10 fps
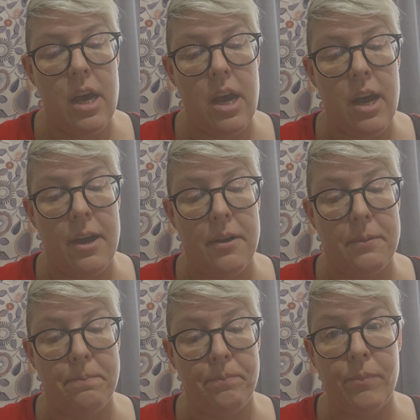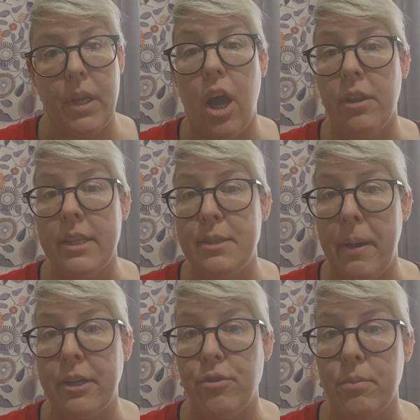on the
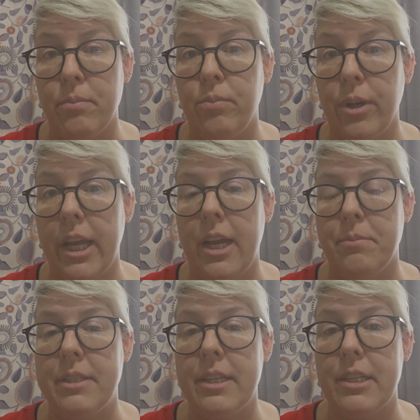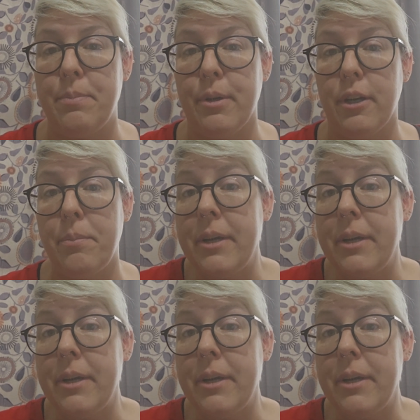spectrum when it comes to this book.